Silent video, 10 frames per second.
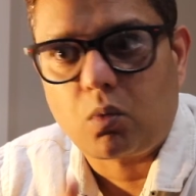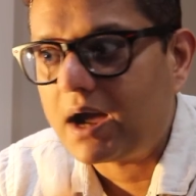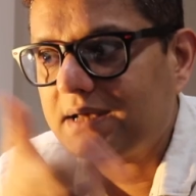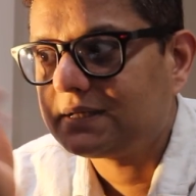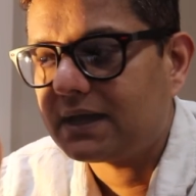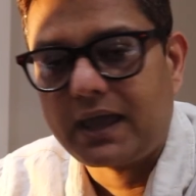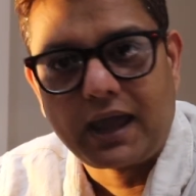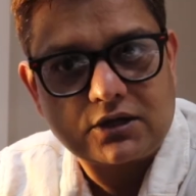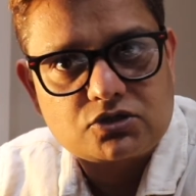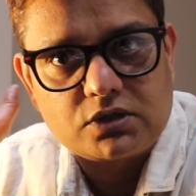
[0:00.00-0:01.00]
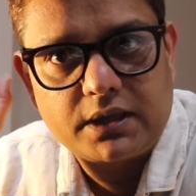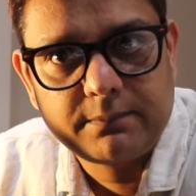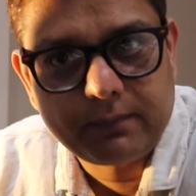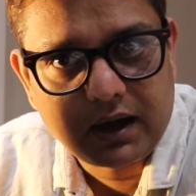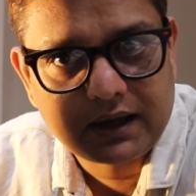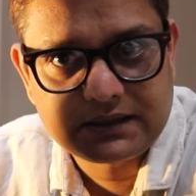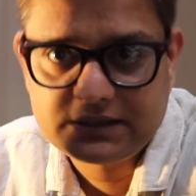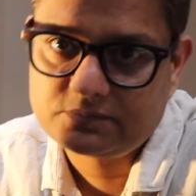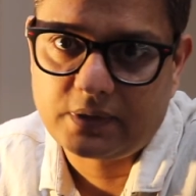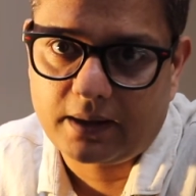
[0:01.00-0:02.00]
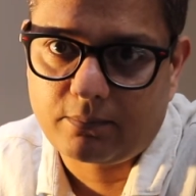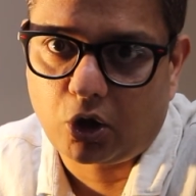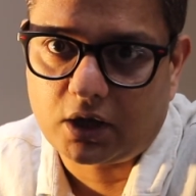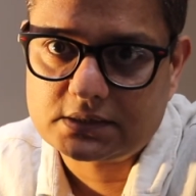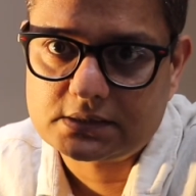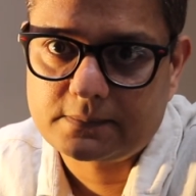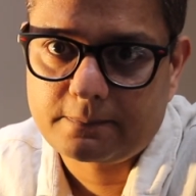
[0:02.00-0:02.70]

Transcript: why did I actually buy these bad boys?